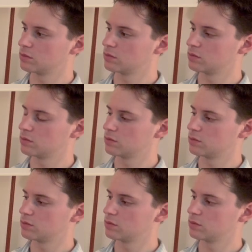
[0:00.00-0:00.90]

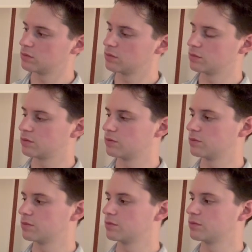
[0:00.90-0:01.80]

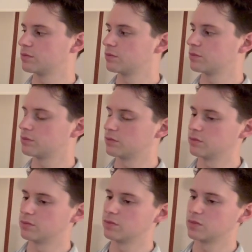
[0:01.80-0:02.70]

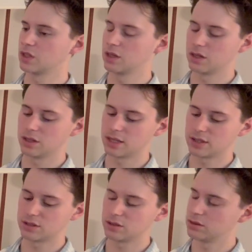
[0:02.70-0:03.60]

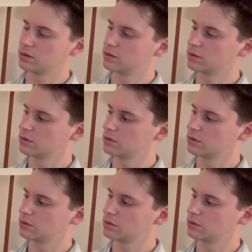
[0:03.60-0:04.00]
This person isn't speaking.